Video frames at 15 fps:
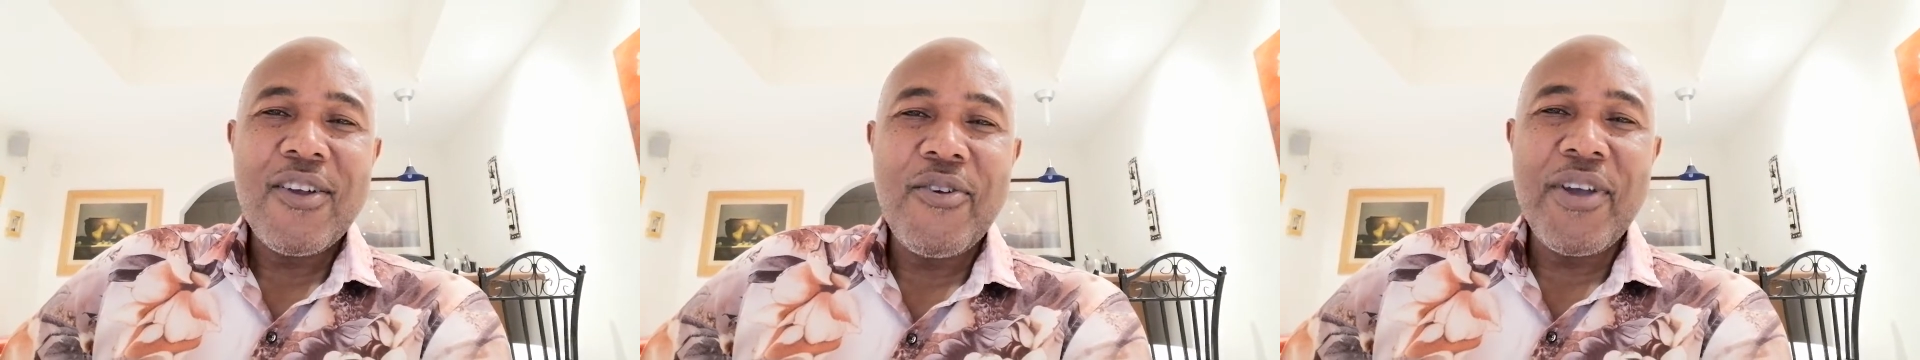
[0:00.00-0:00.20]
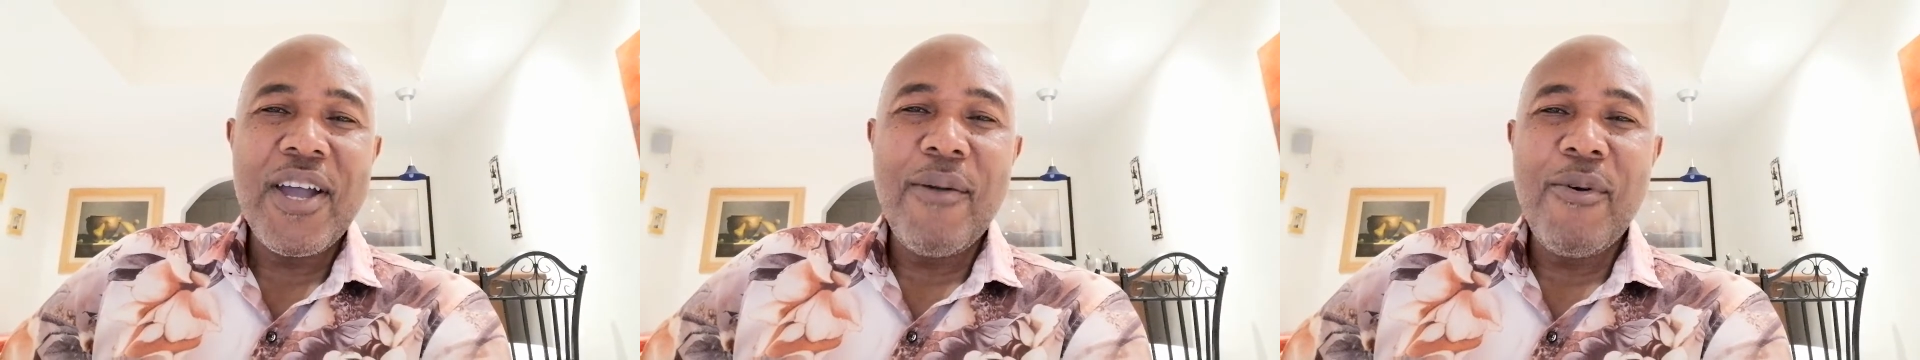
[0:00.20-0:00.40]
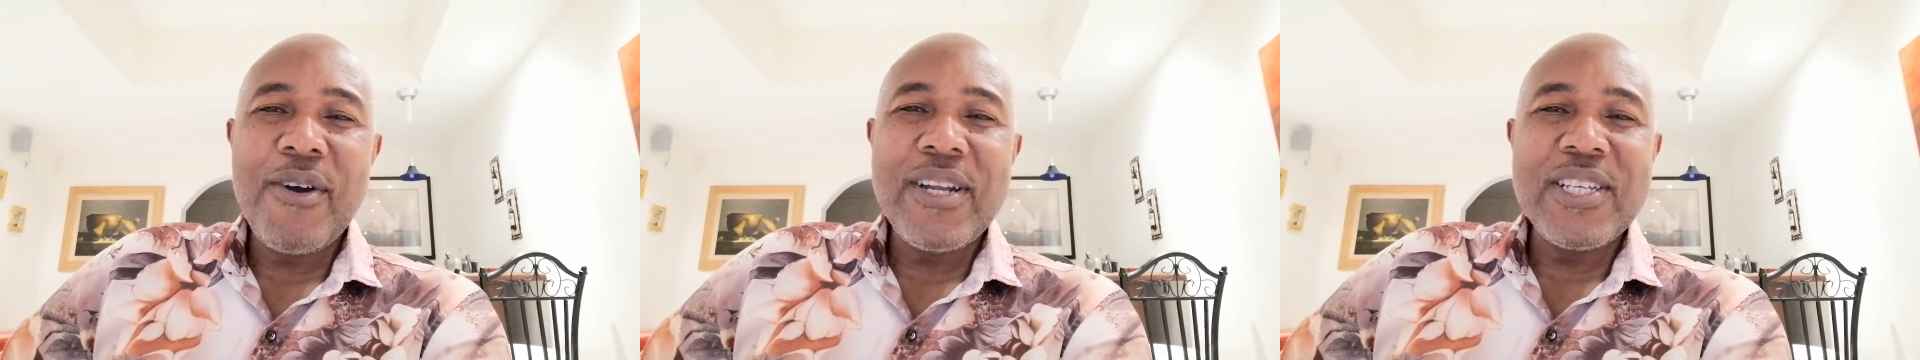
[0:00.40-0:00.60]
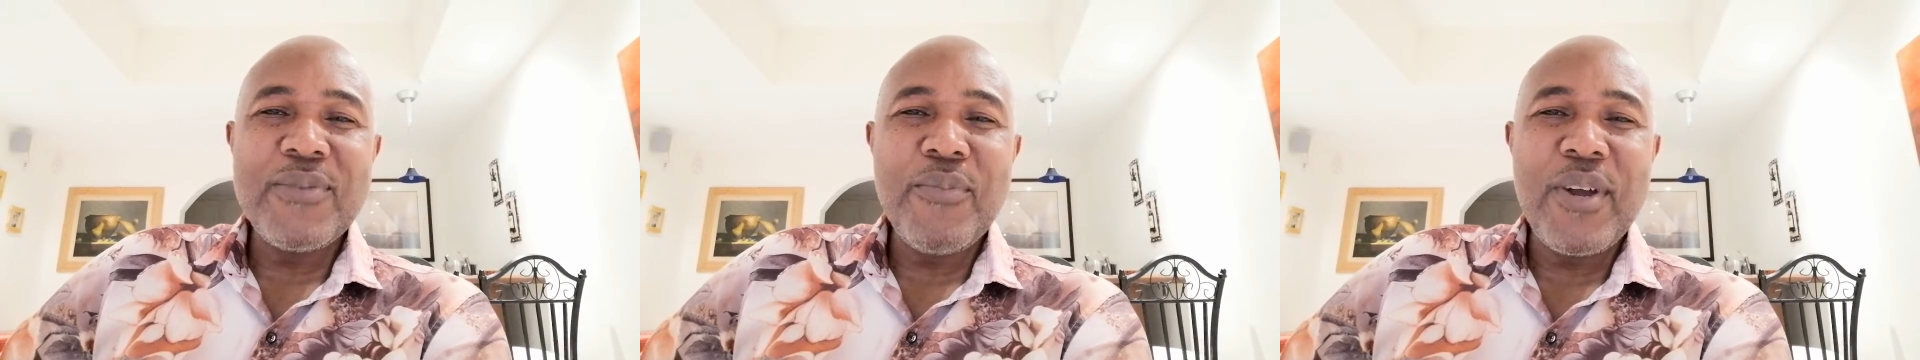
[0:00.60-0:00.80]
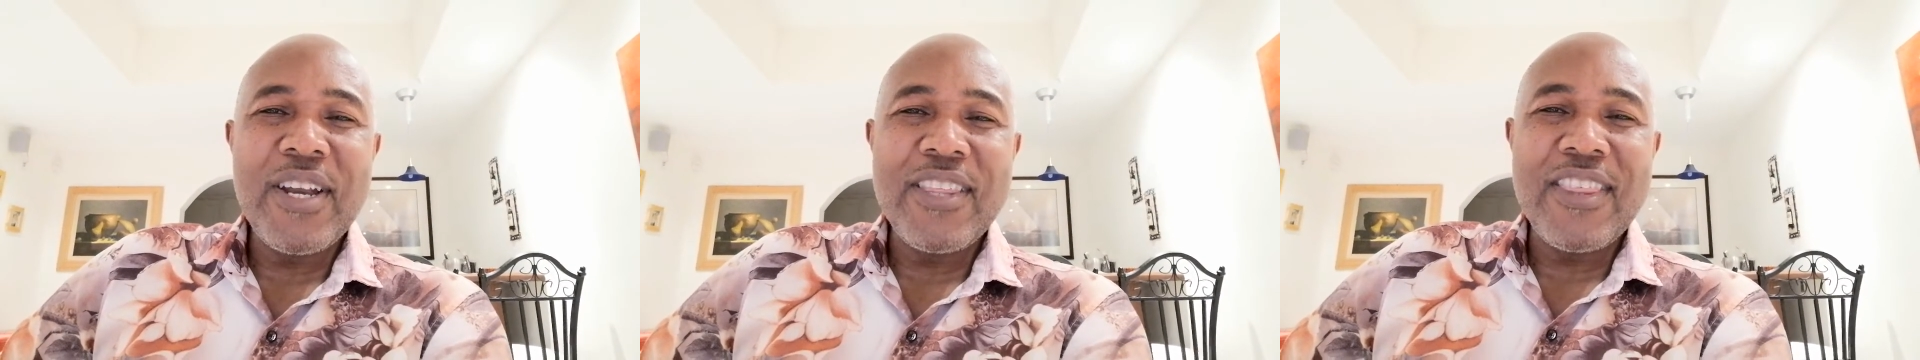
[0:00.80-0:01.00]
going about this
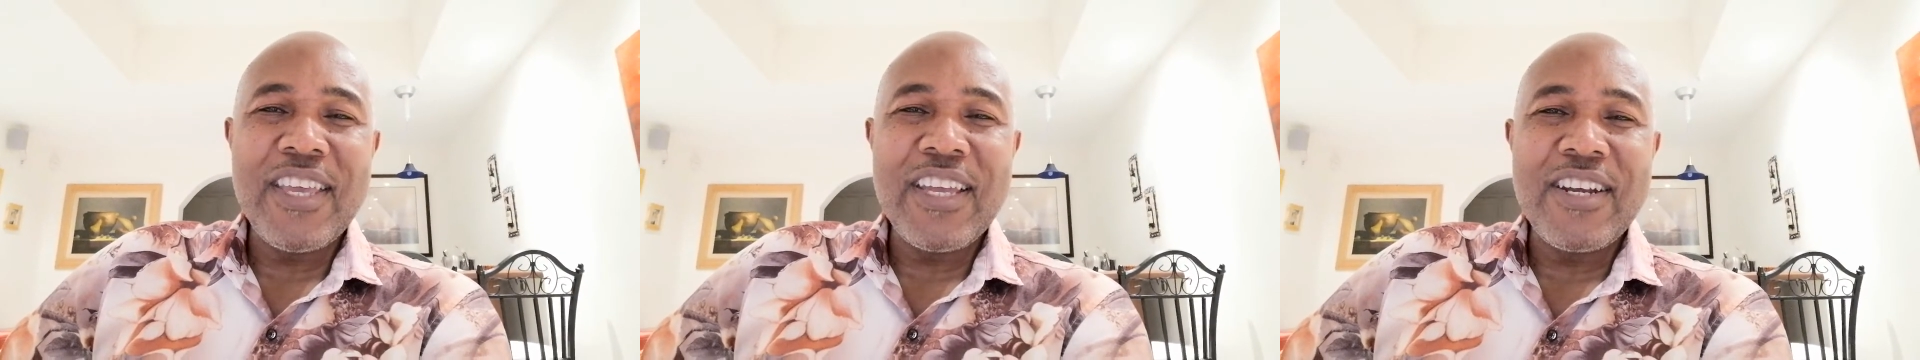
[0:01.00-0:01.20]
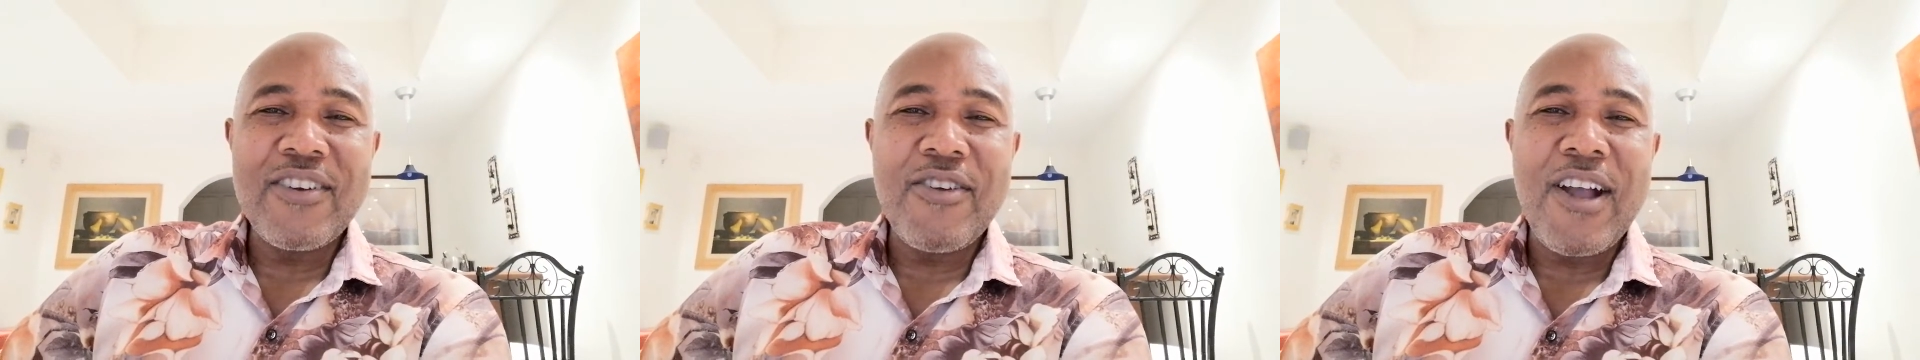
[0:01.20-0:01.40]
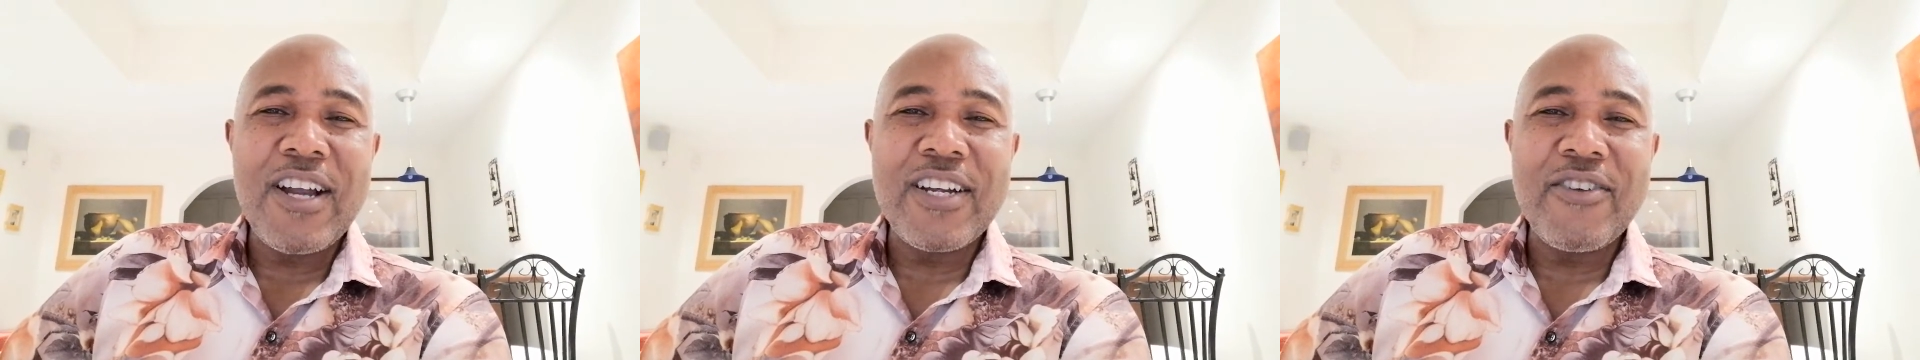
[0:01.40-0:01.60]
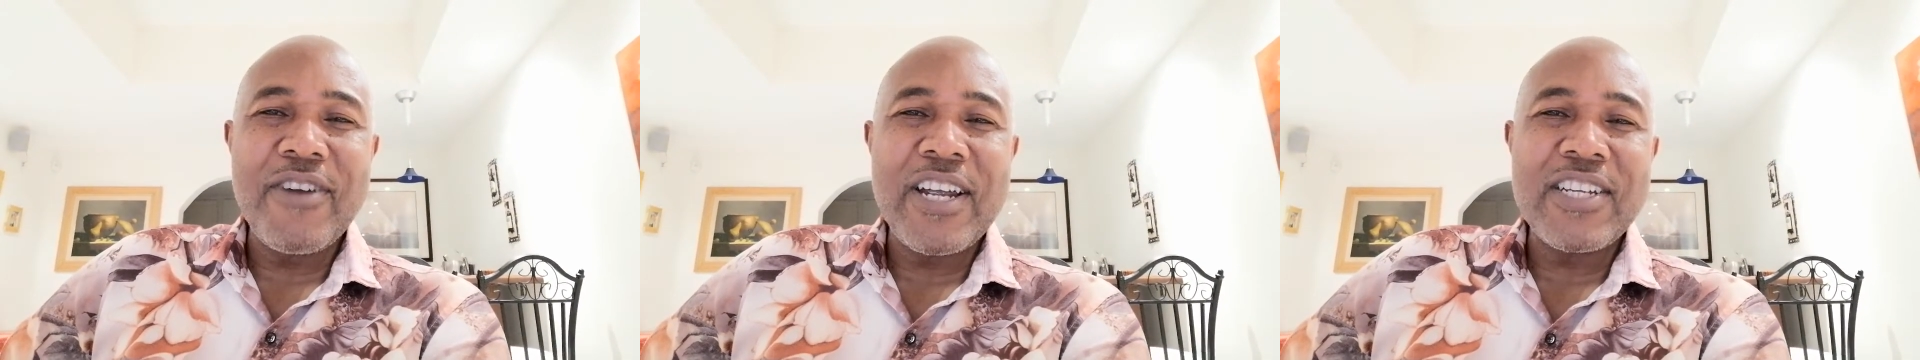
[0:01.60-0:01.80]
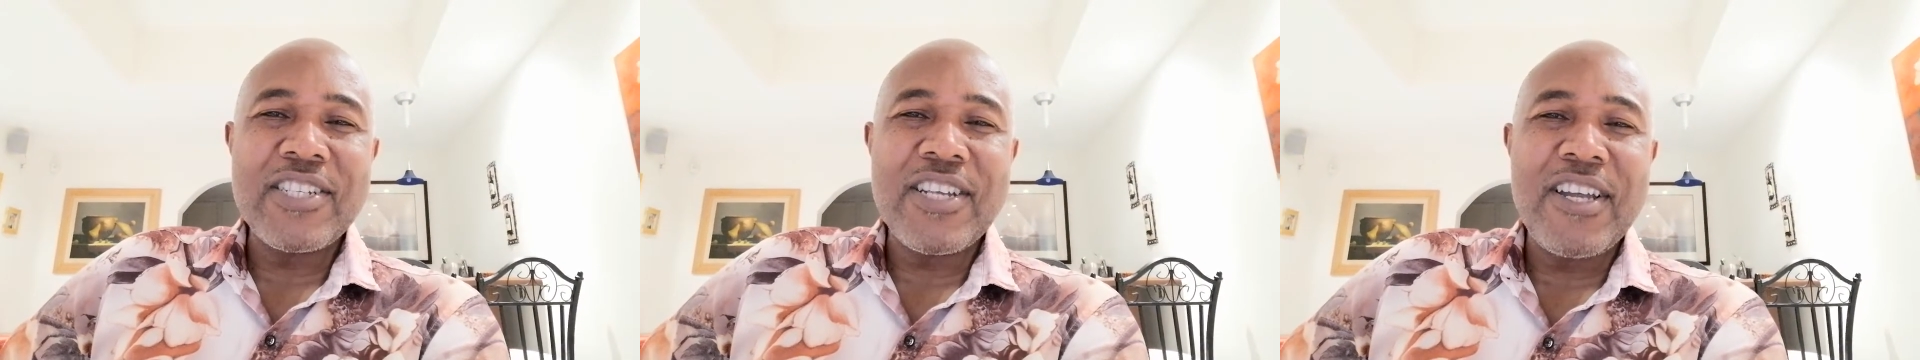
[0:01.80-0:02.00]
money thing in the wrong
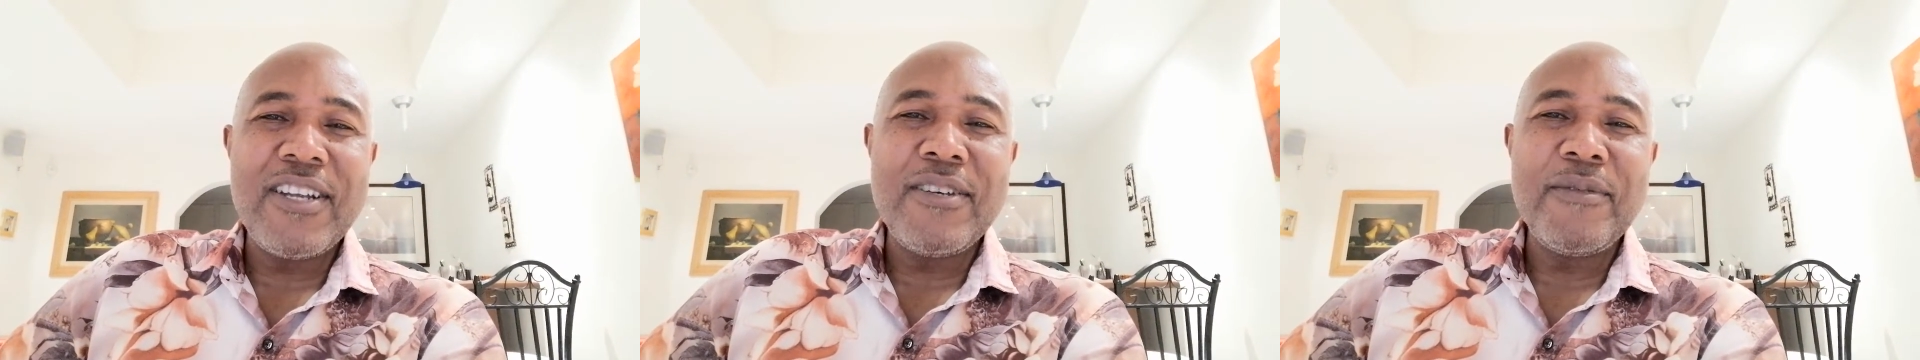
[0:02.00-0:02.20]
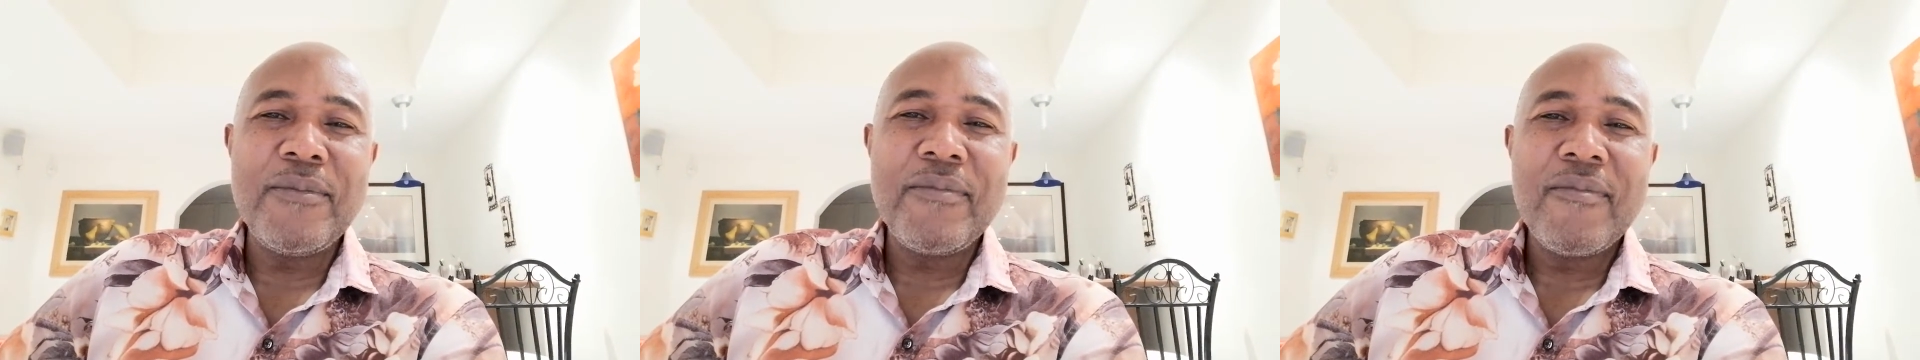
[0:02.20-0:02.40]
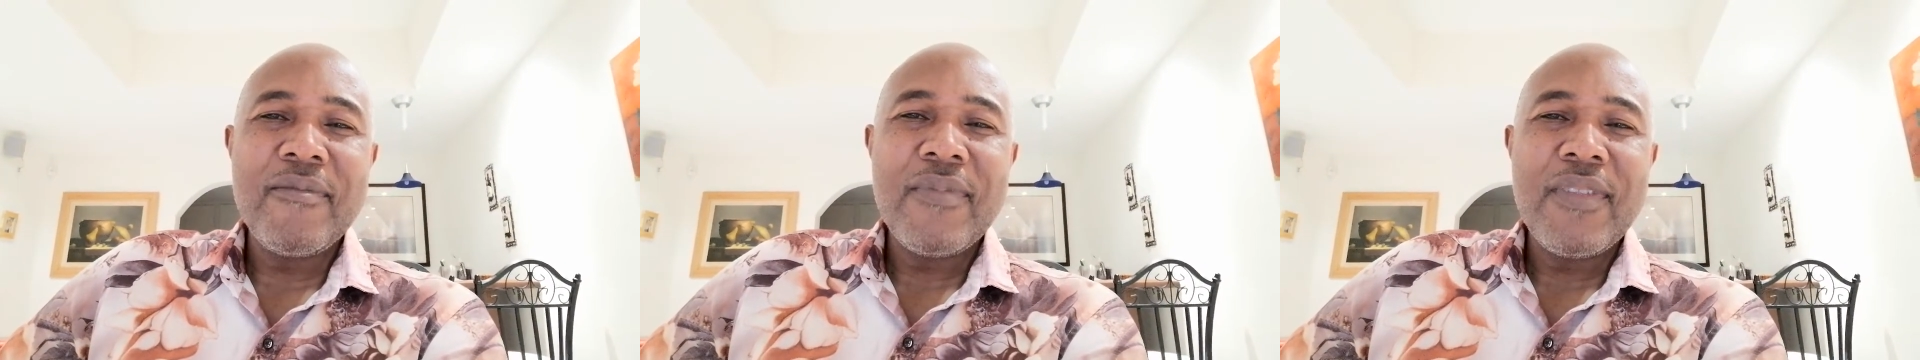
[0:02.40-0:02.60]
direction.